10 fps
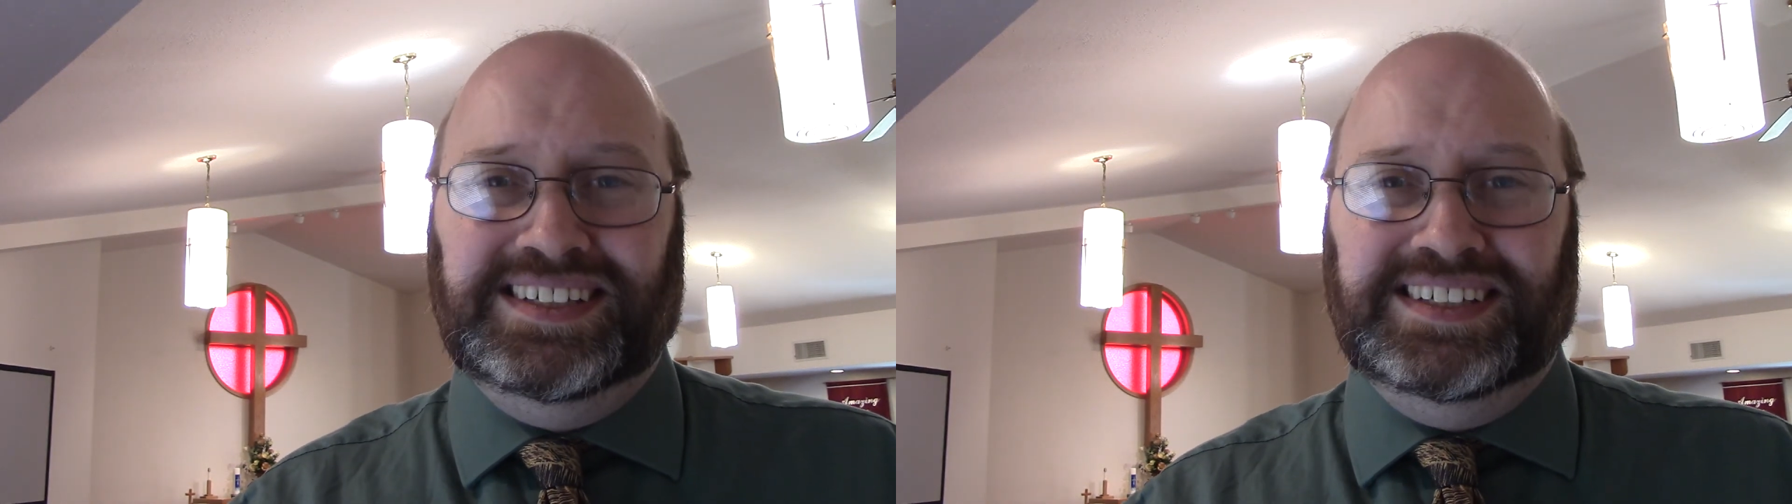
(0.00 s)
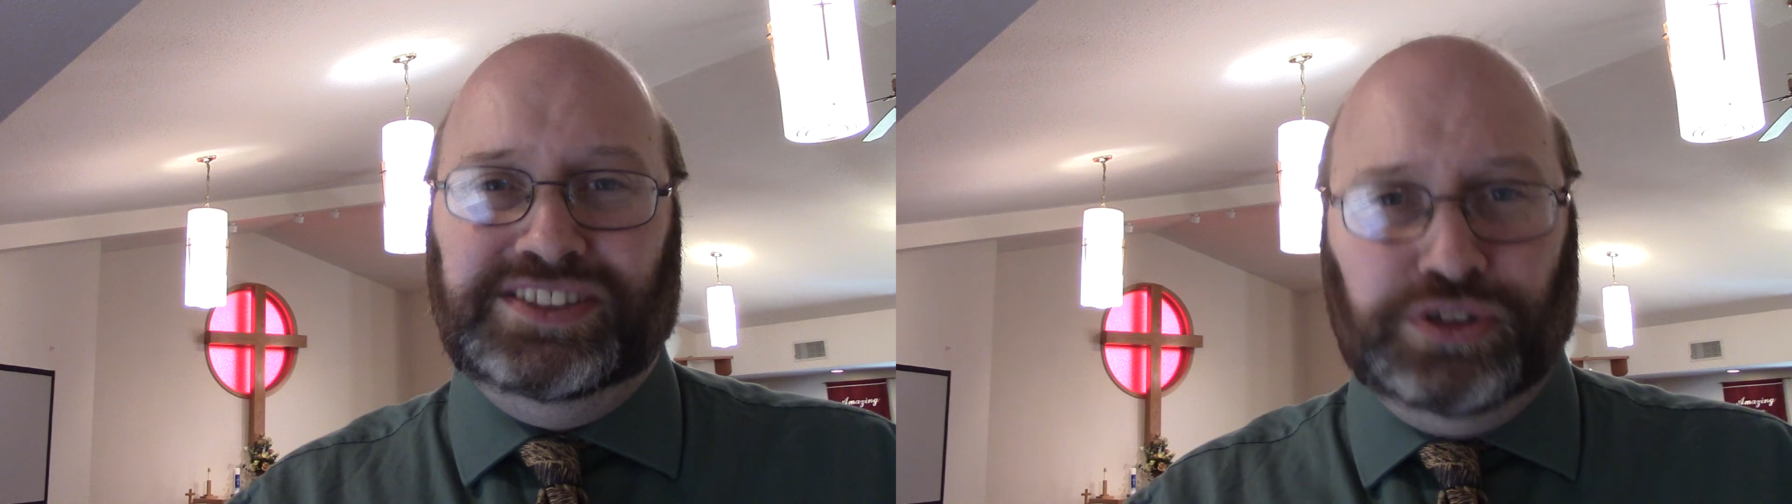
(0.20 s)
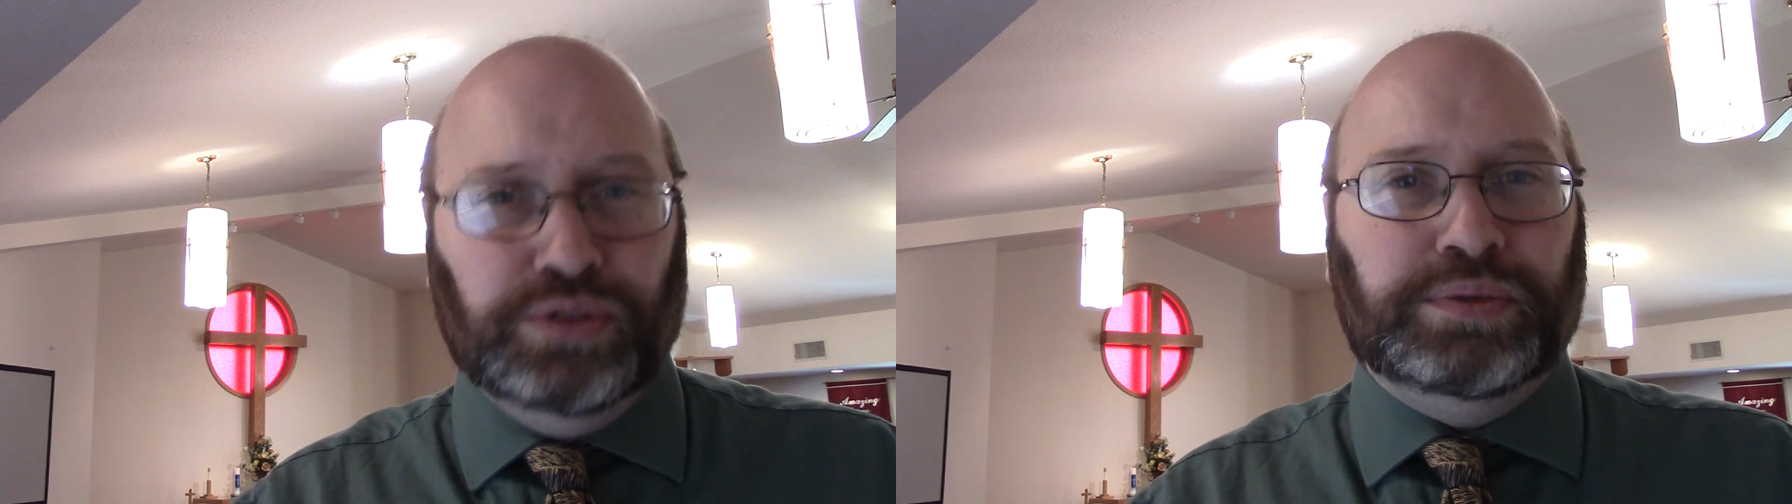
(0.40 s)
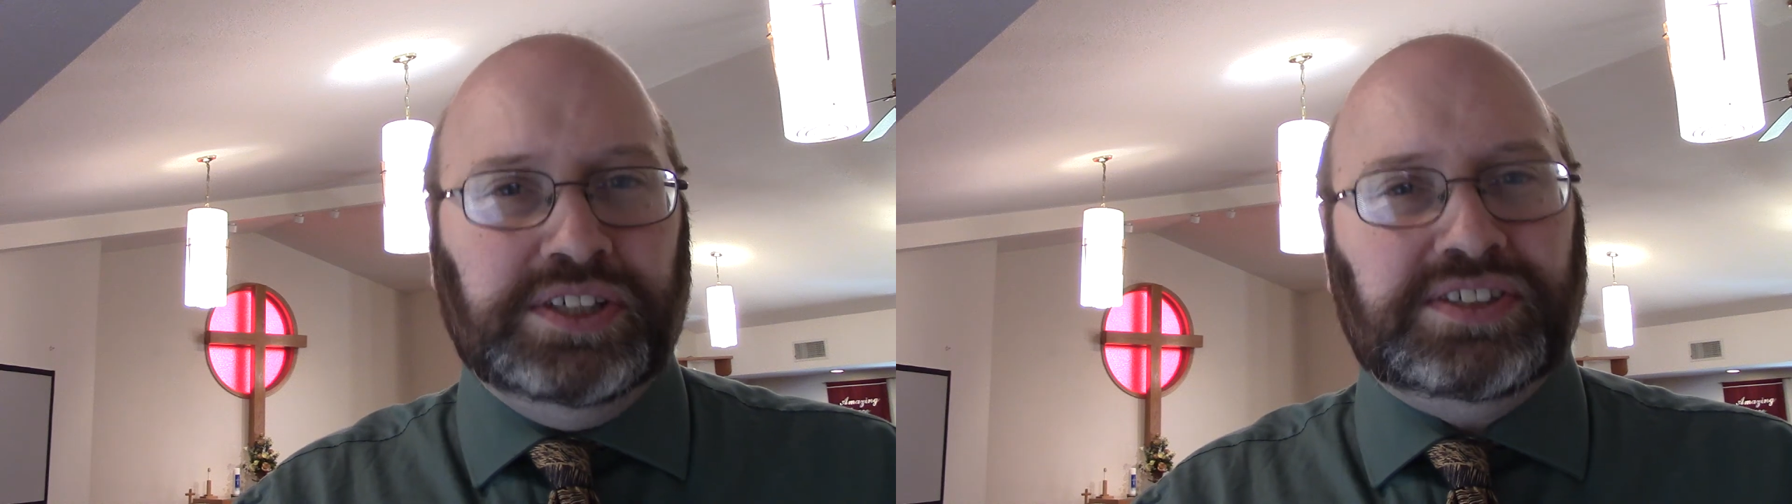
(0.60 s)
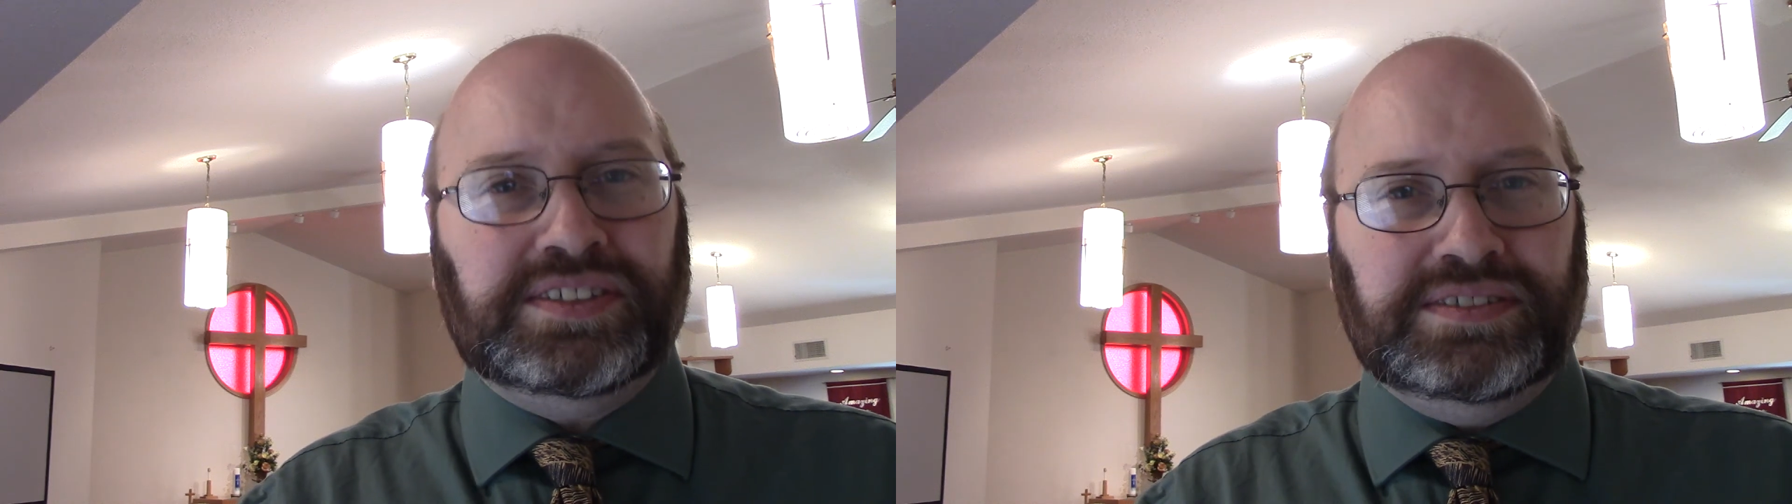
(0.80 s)
It's a good
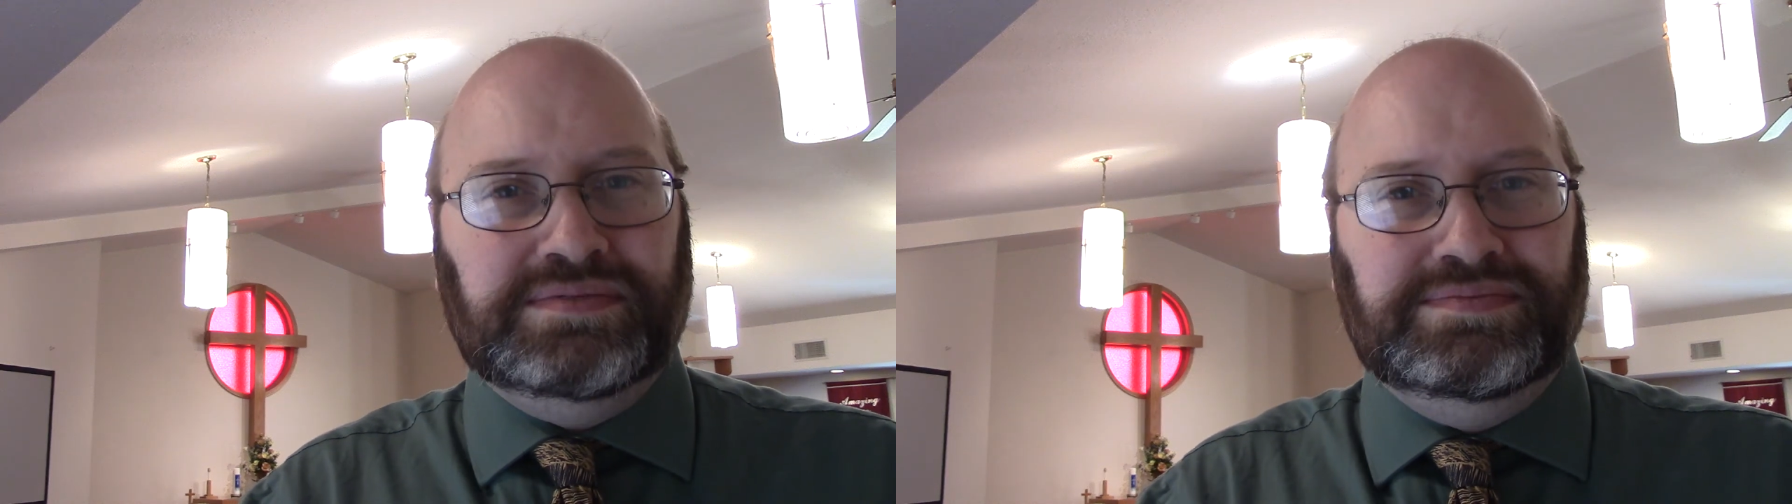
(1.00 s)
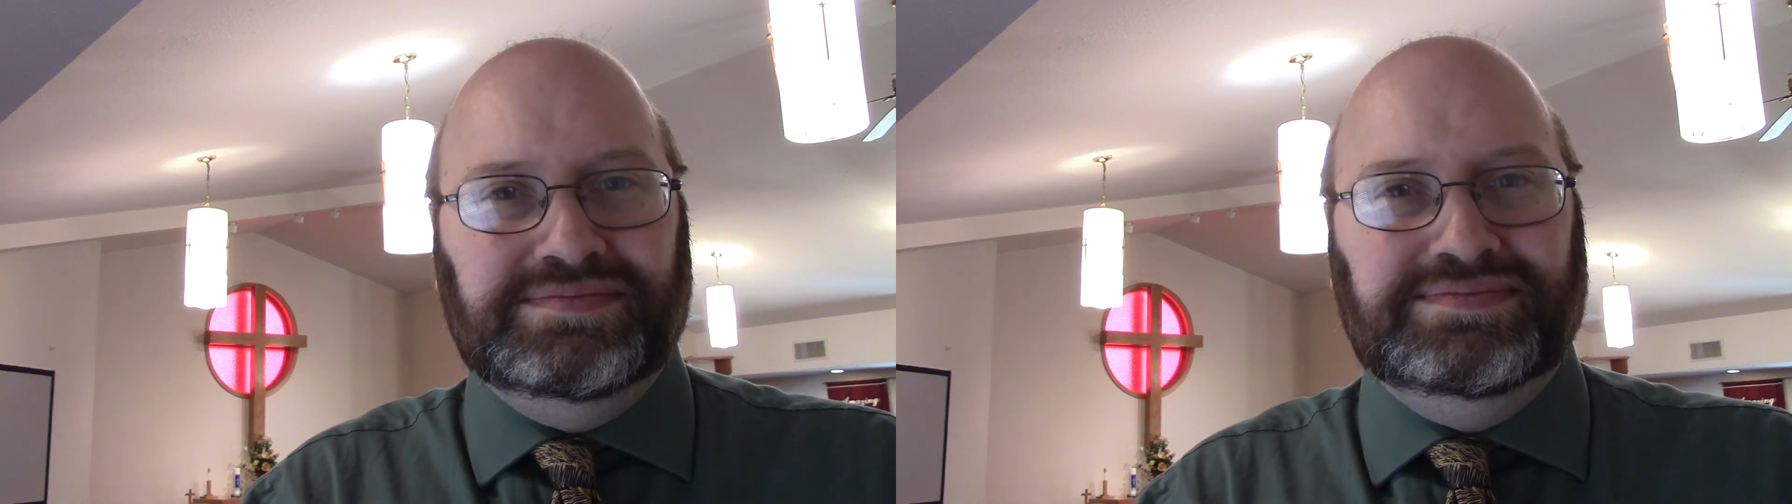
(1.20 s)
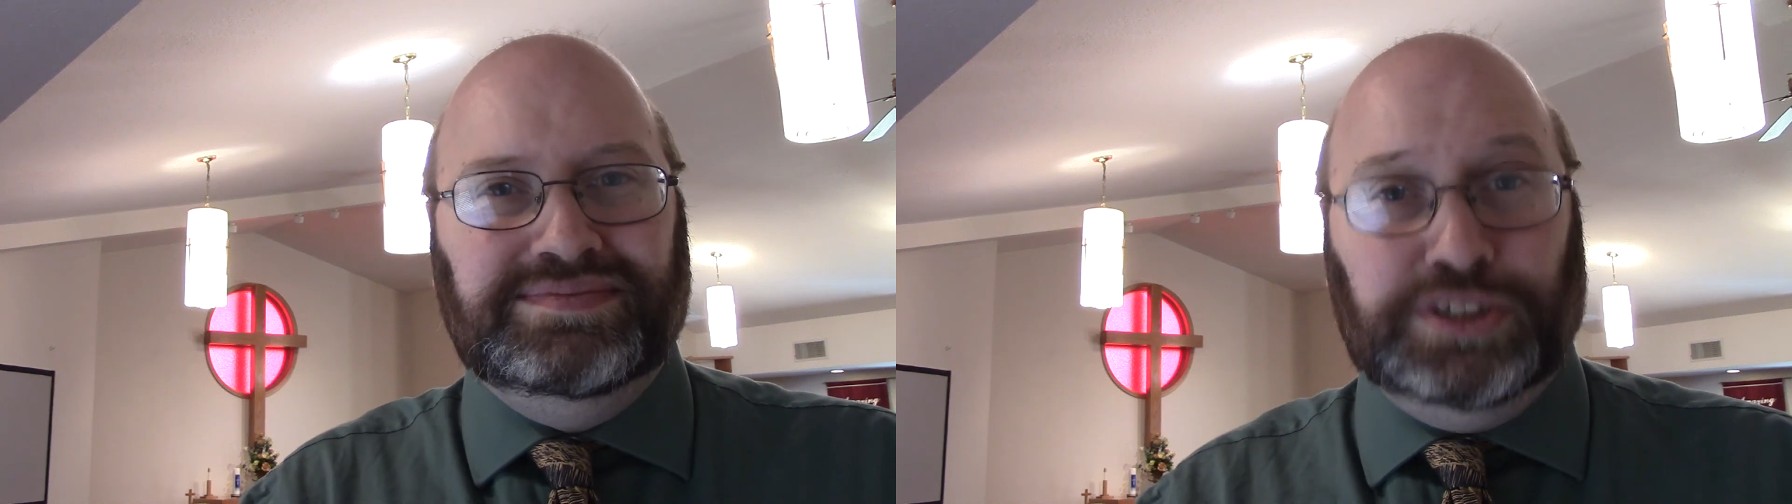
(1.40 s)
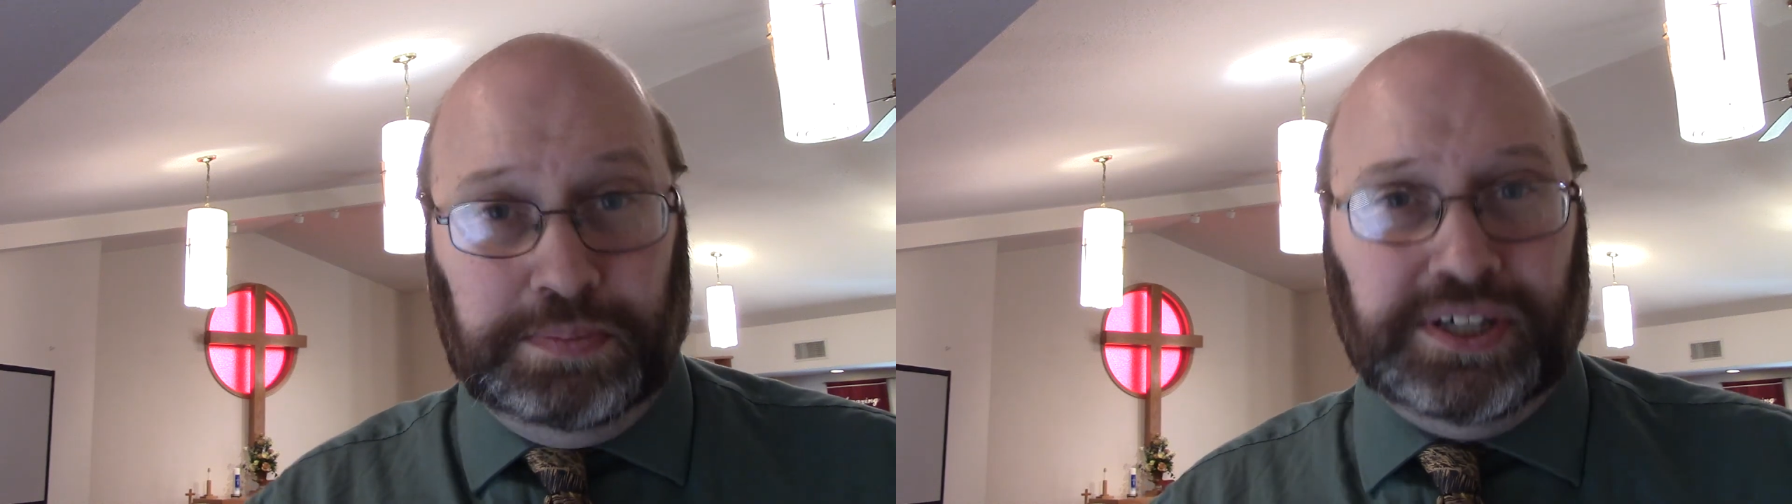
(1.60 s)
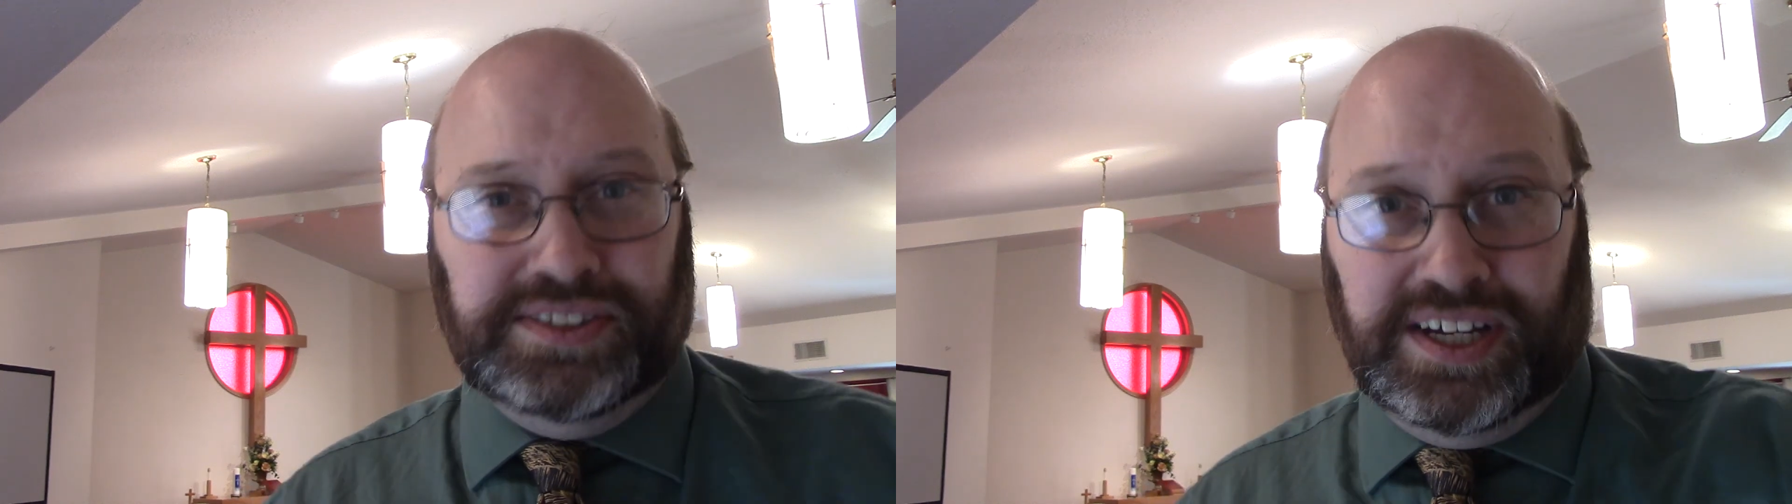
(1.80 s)
reason to
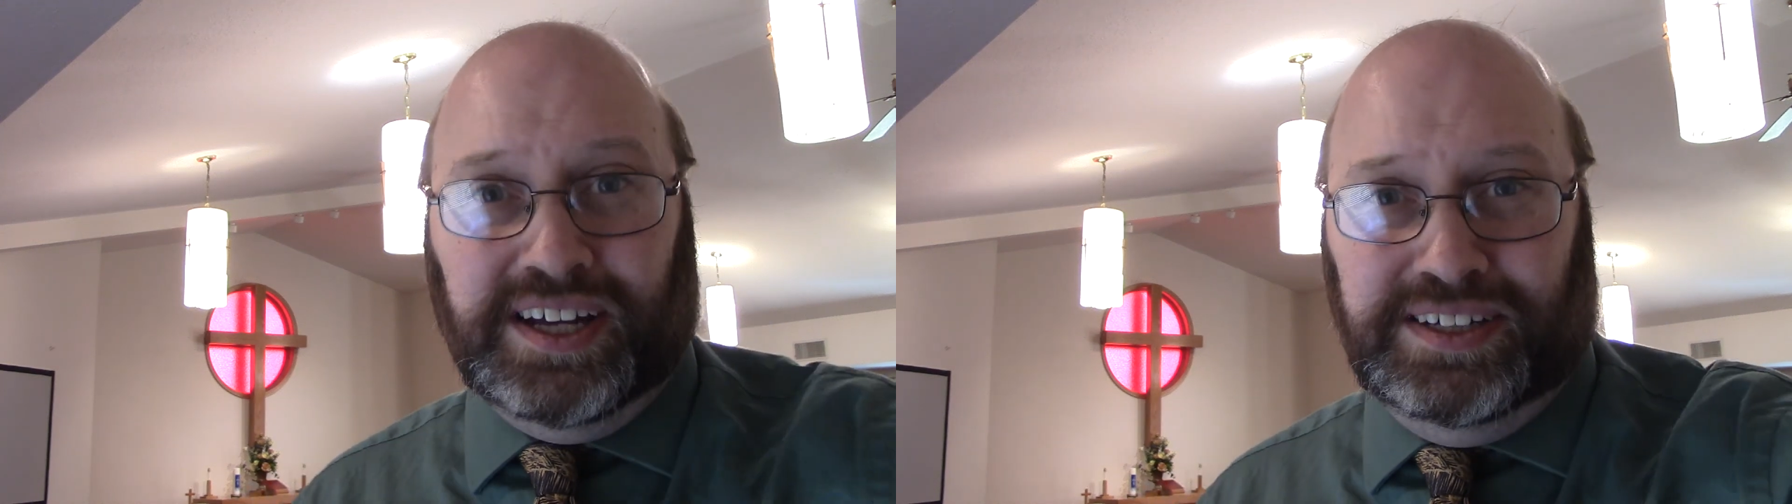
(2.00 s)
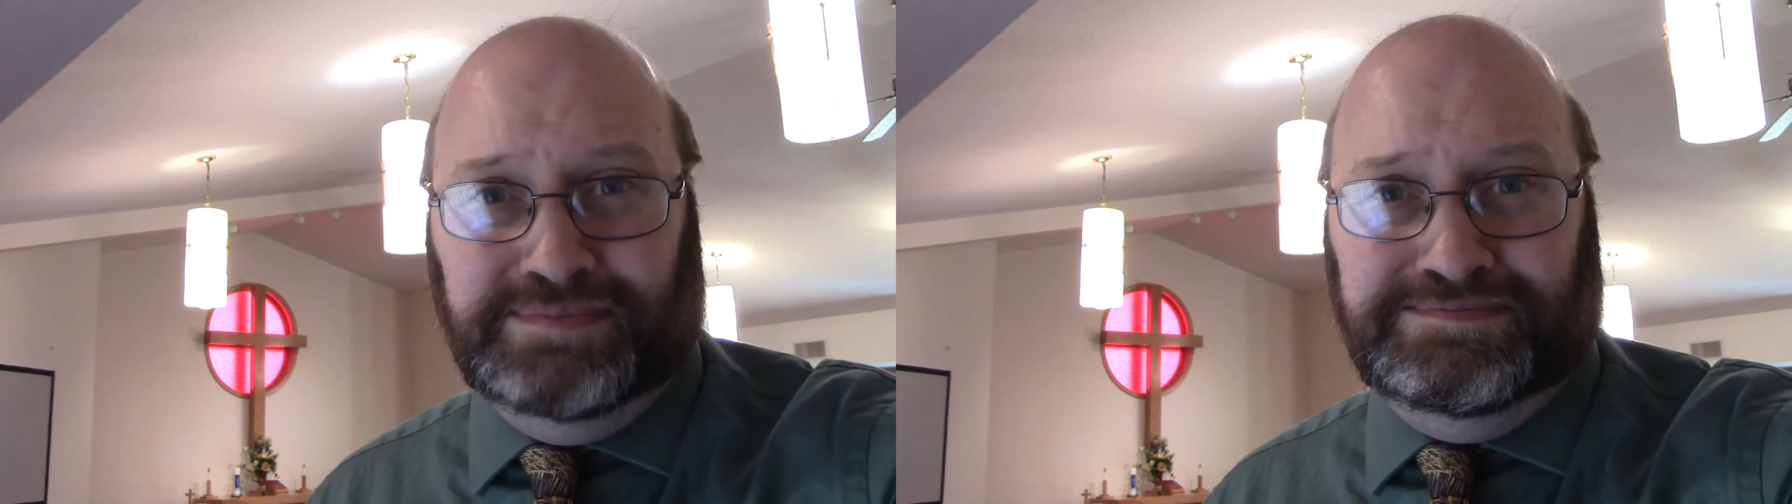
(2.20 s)
praise God.